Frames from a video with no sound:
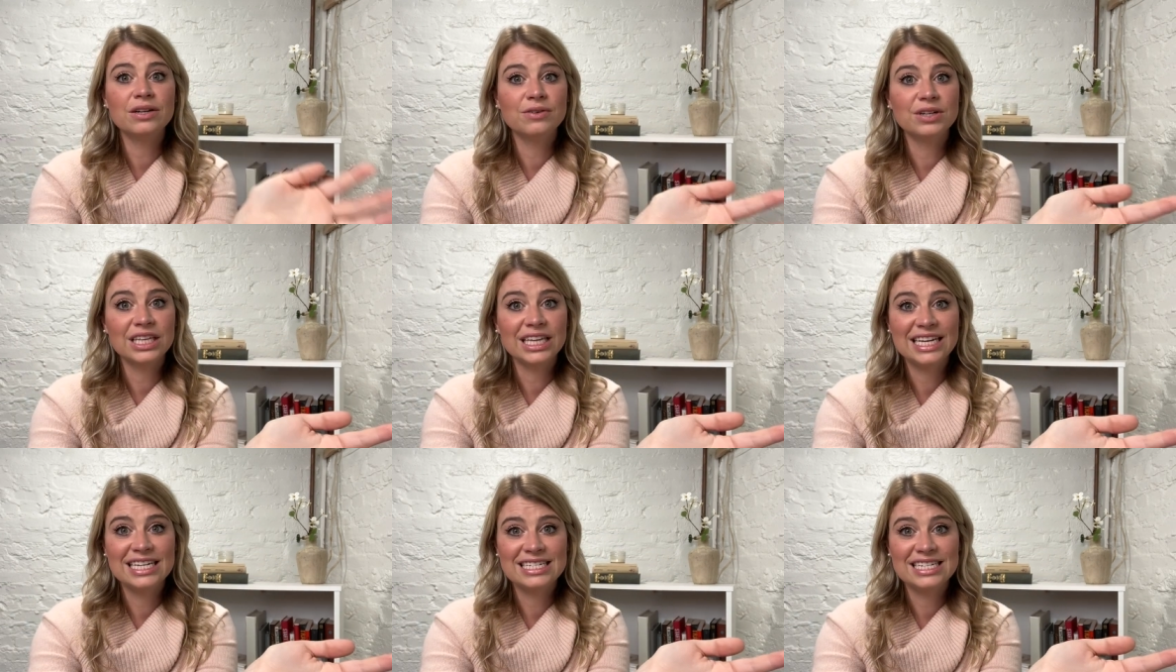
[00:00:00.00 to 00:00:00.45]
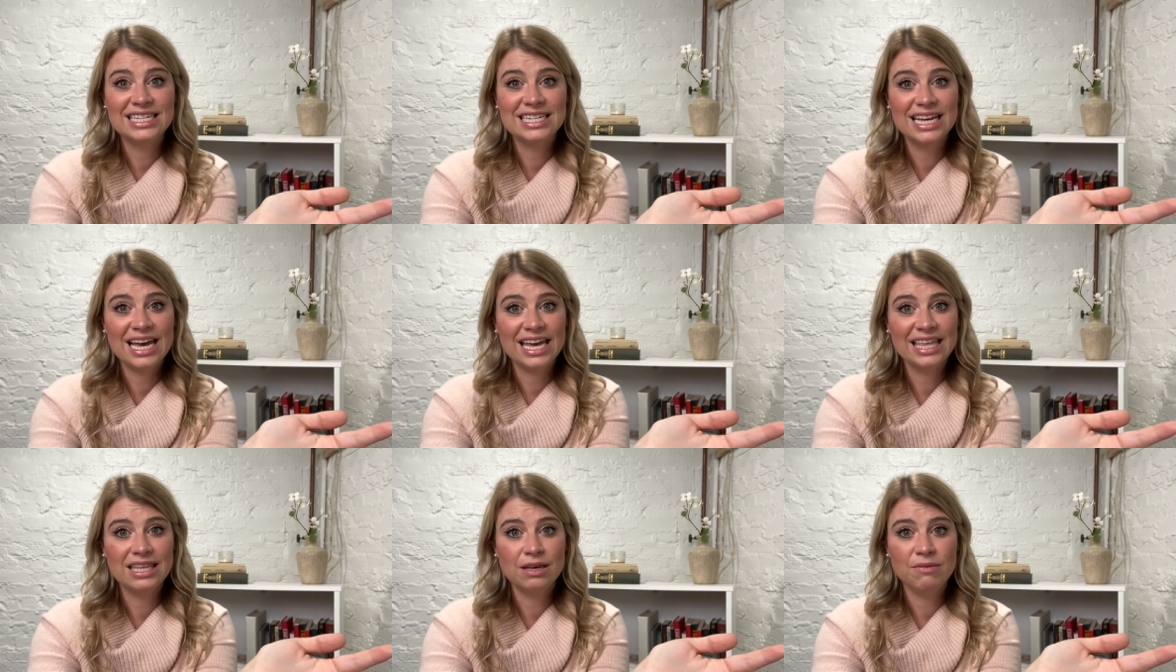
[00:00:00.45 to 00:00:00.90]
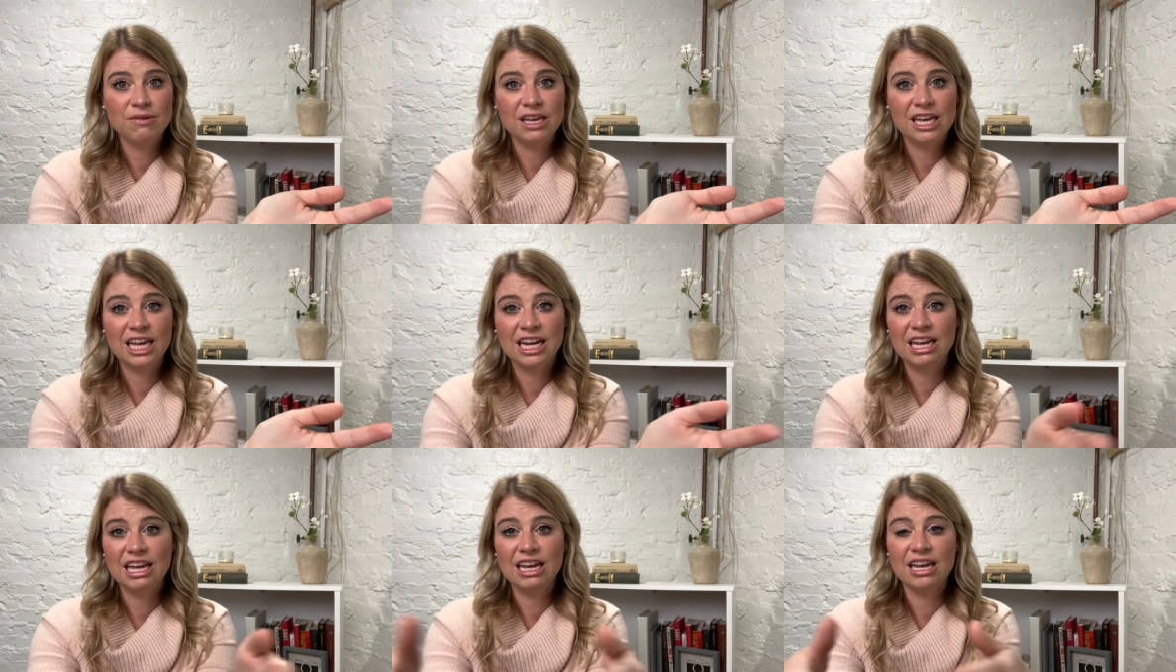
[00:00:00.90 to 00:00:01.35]
really into debt in the
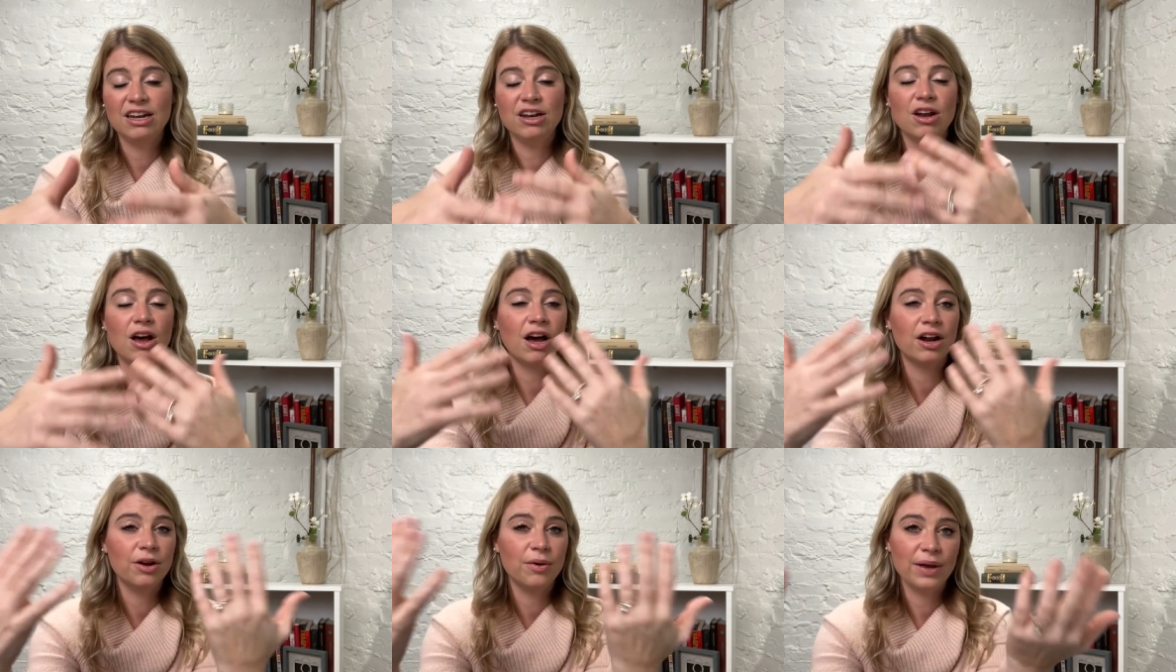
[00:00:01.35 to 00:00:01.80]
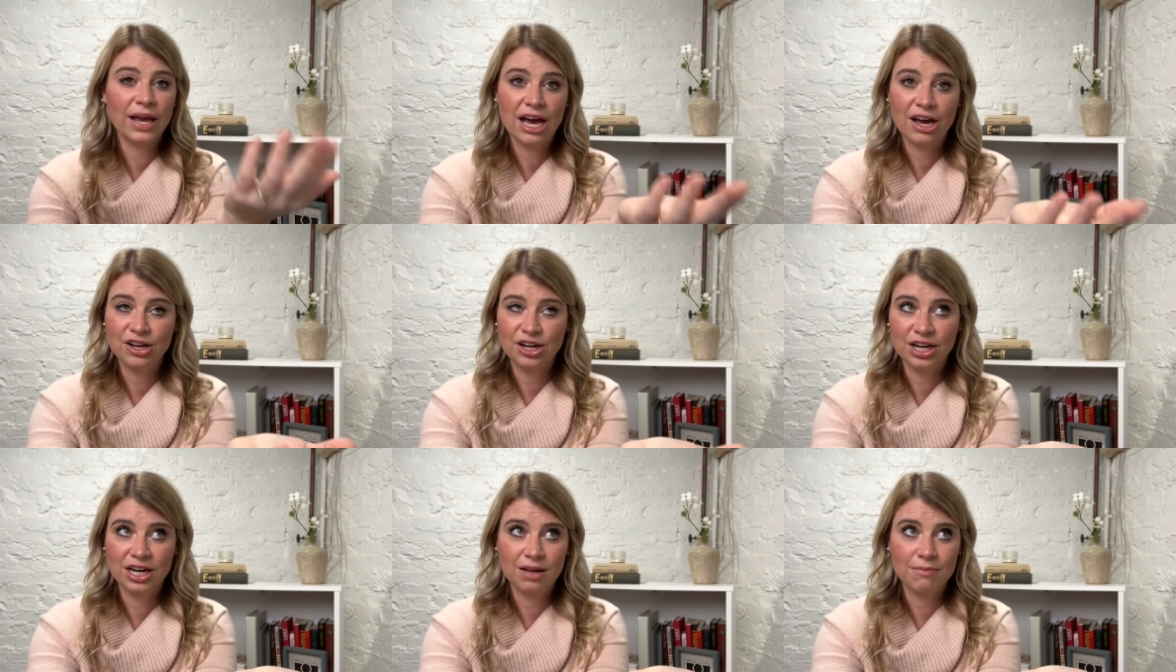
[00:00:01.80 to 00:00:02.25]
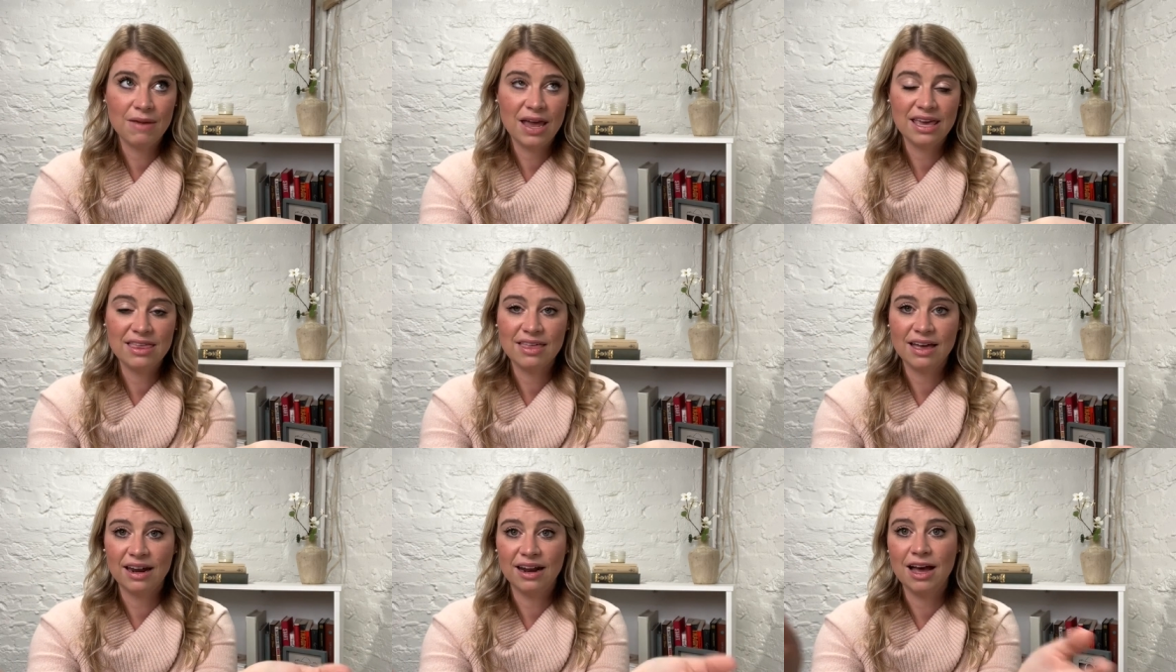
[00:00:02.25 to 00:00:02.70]
beginning and not knowing how you're going to
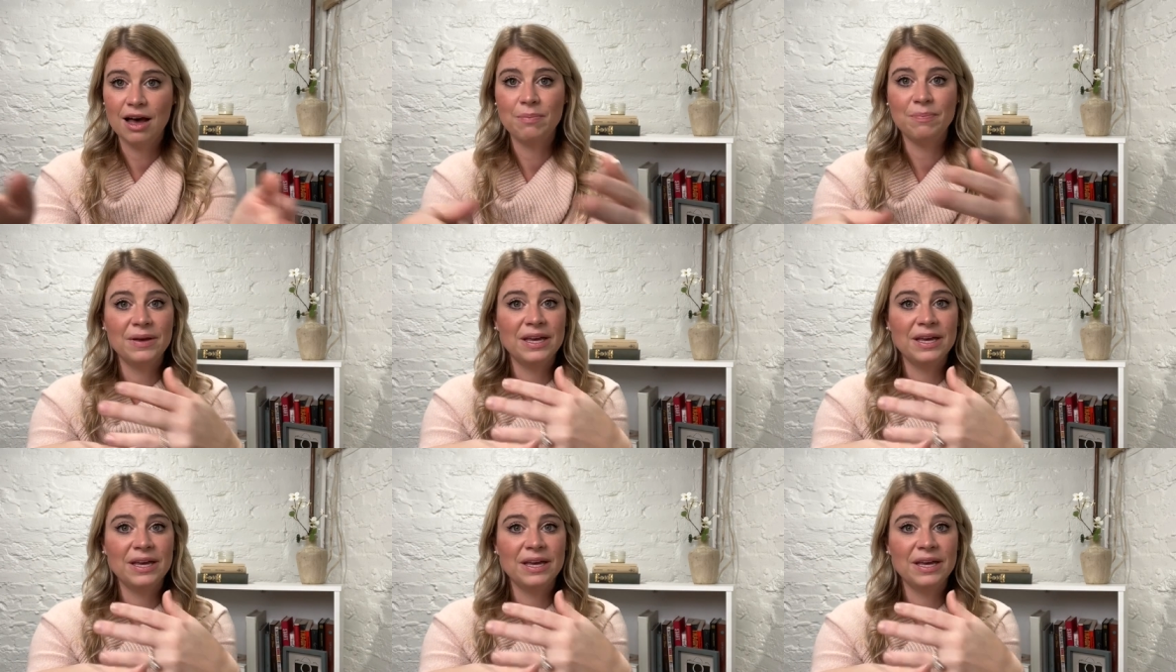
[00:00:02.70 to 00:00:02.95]
make that up.